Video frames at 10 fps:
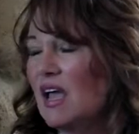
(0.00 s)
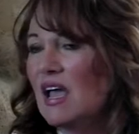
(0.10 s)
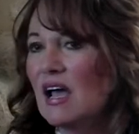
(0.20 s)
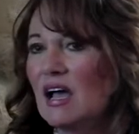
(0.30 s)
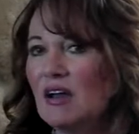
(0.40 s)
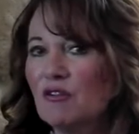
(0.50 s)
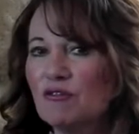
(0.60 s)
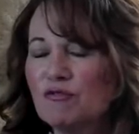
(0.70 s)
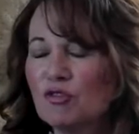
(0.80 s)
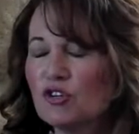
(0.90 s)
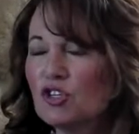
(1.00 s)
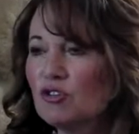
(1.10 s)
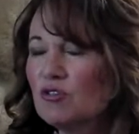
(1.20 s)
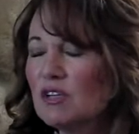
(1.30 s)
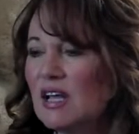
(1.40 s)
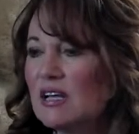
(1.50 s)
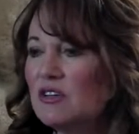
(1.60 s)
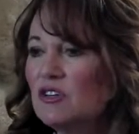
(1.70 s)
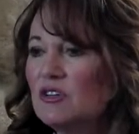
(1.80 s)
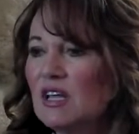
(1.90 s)
And for children
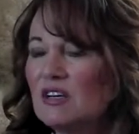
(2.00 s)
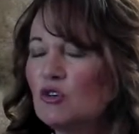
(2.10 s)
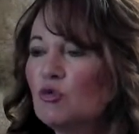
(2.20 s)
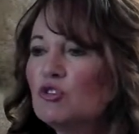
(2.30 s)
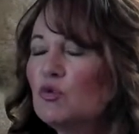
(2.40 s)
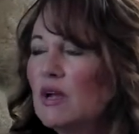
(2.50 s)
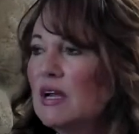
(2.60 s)
that don't do